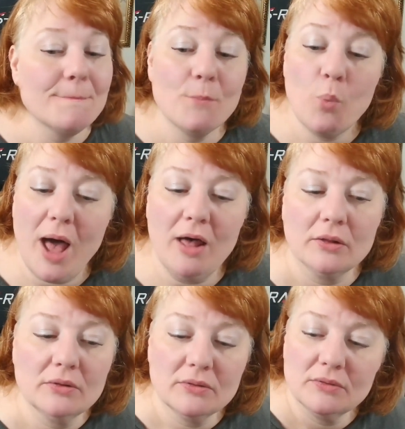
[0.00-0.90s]

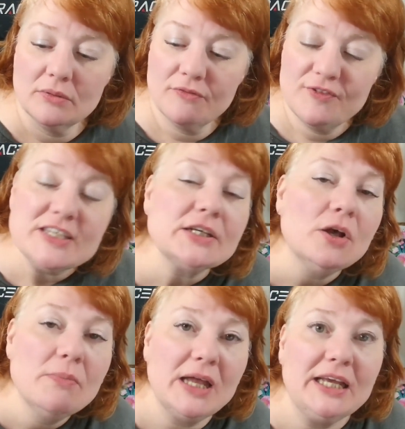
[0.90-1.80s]
While physical
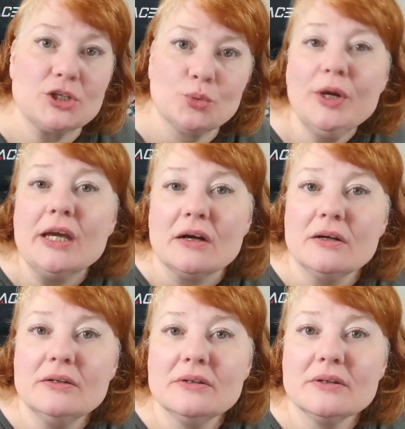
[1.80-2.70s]
money is
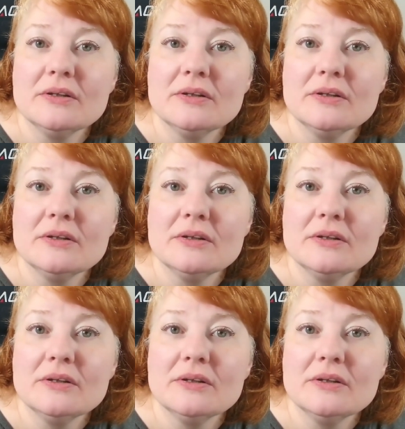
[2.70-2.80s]
real,